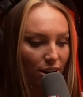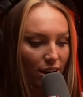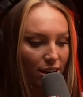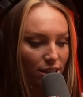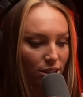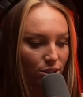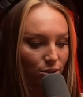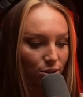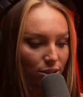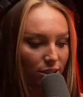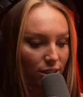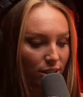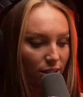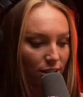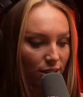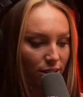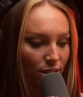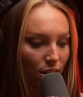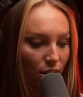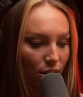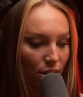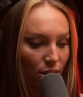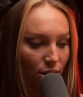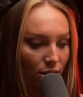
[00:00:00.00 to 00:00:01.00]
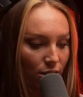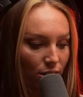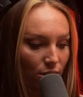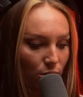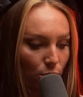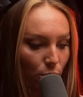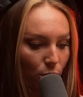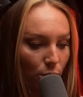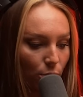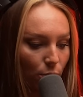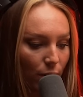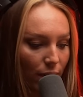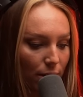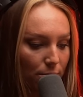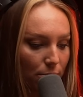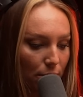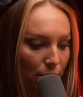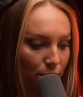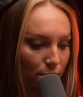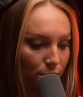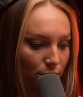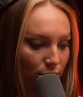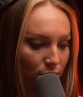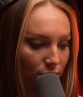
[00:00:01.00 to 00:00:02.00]
case sources are the Norway
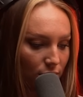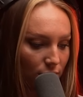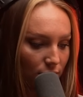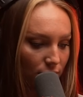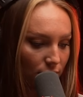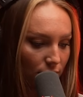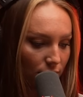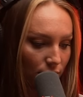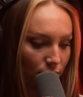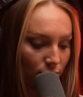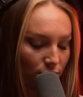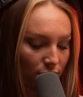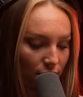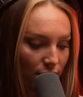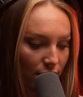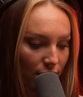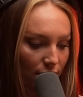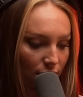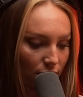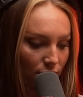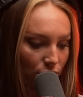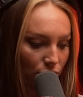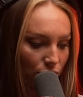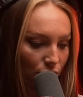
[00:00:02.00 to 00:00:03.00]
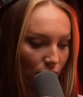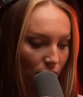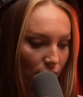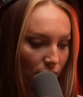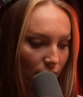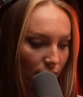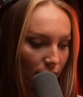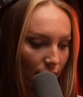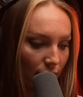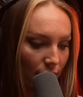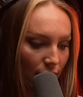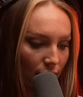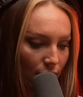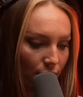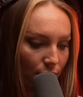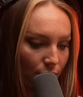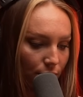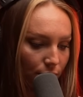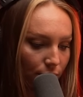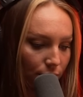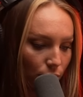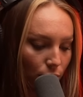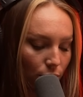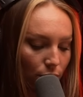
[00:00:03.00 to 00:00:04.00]
Post,
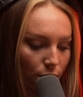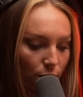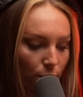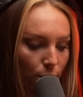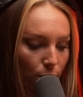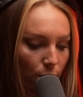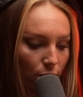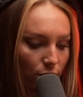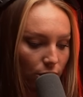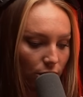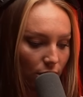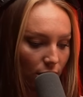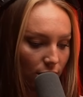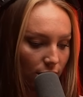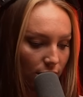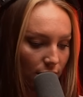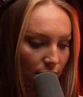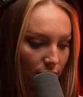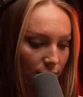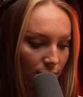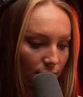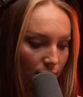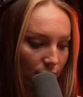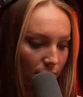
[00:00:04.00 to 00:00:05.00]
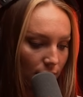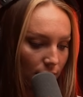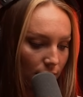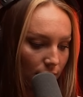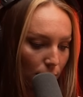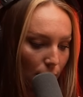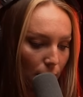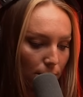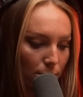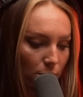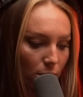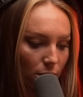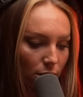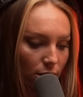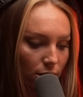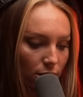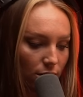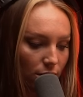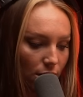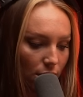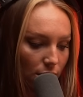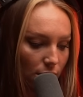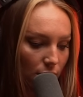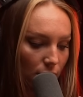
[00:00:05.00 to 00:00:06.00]
newsinenglish.no, nordicworld.tv,
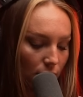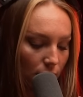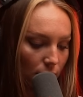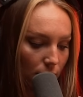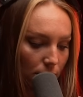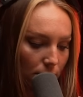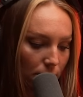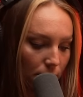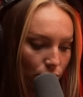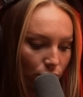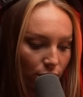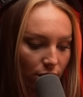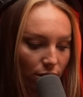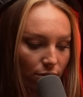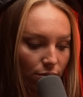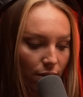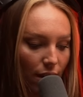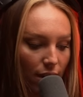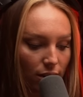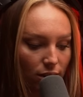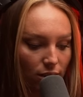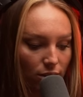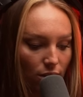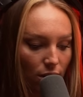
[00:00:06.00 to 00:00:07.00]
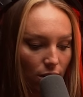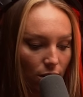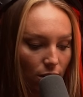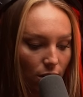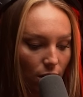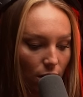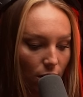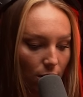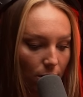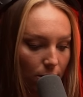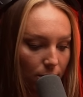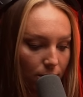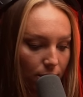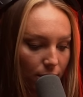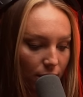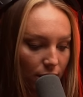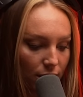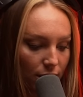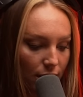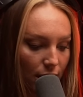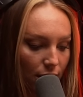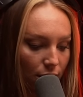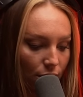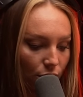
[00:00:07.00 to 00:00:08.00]
mapcarta.com, trickfast.com,
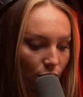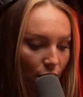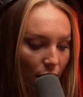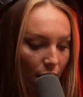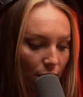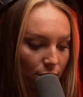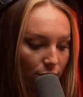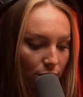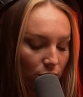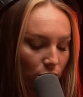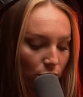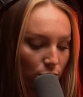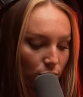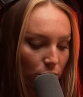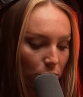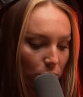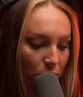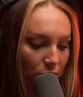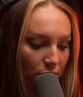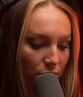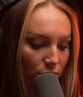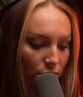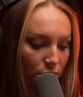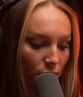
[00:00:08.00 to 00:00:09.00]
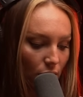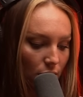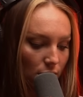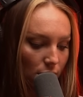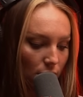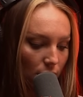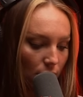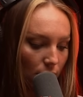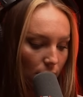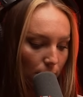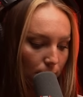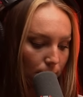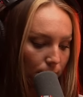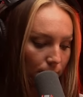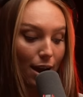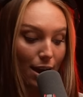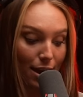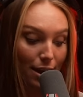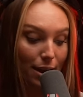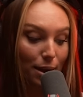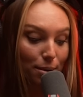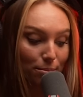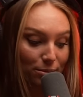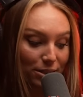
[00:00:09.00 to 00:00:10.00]
the Telegraph, newsbreezer.com,
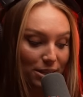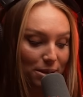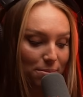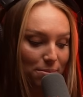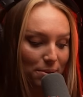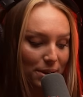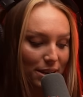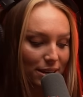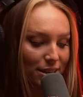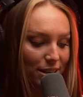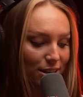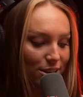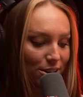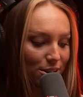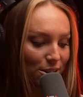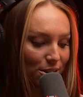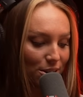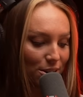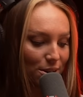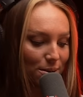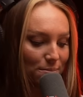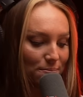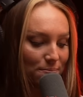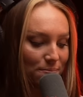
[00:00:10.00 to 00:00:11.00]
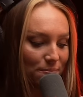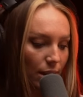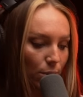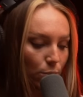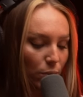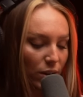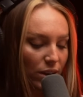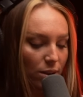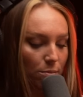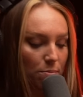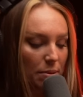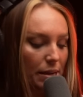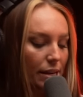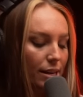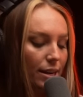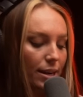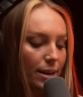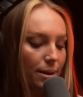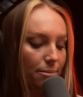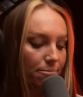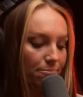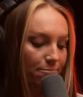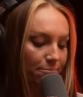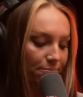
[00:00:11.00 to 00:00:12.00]
imdb.com, and
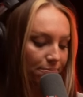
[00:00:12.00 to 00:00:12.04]
Wikipedia.